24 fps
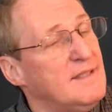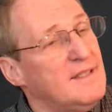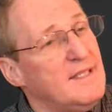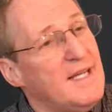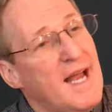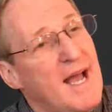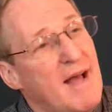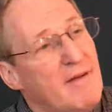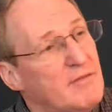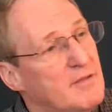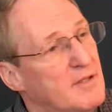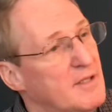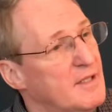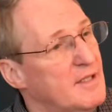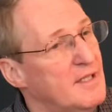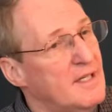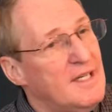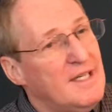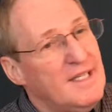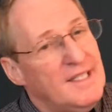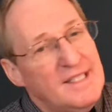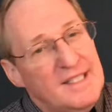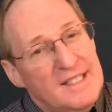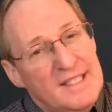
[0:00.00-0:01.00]
And you have to
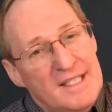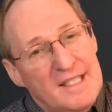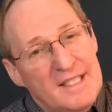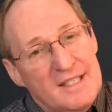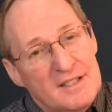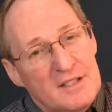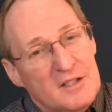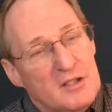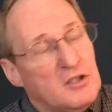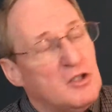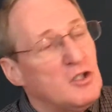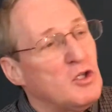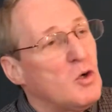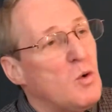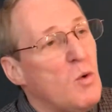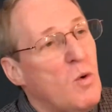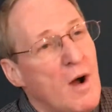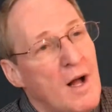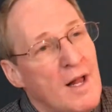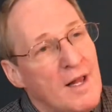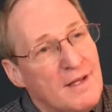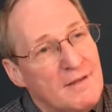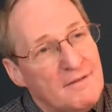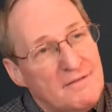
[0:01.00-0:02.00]

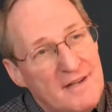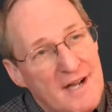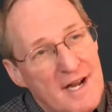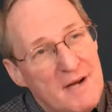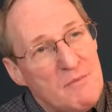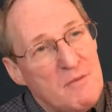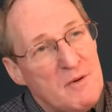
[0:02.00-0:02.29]
qualify